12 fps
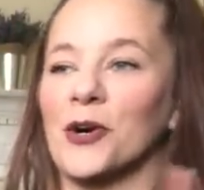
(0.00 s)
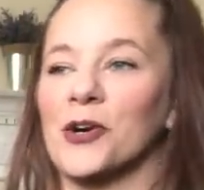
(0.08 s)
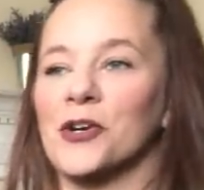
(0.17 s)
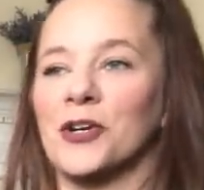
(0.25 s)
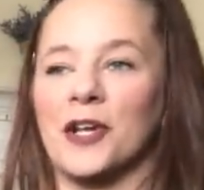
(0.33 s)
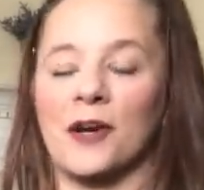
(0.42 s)
or
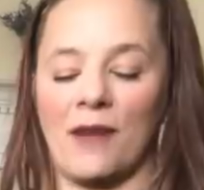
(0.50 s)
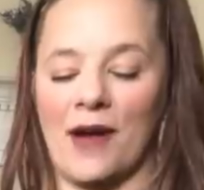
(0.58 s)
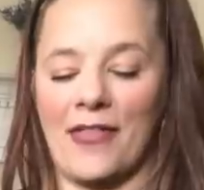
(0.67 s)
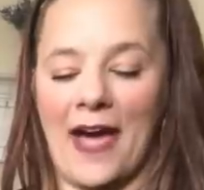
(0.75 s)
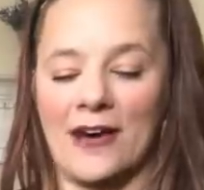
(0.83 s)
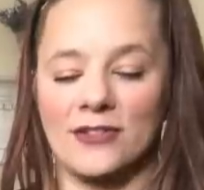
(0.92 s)
a hoodie
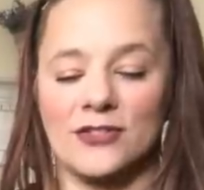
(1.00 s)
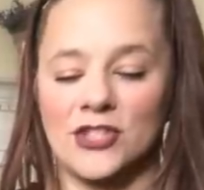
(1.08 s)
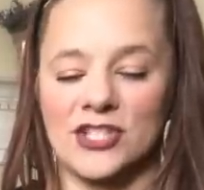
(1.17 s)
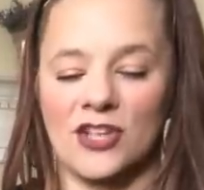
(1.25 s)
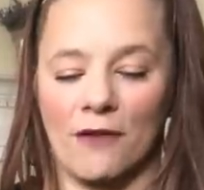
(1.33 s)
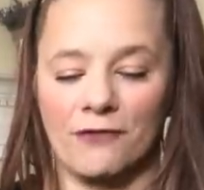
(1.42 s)
around the house,
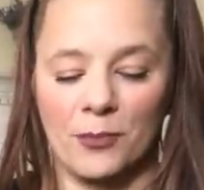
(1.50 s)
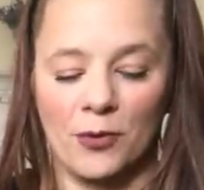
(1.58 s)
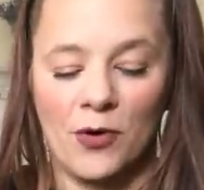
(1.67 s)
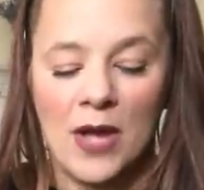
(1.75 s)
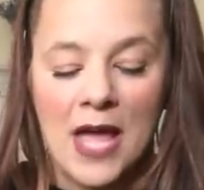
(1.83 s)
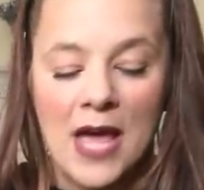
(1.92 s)
just
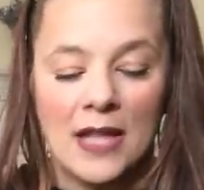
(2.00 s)
comfortable.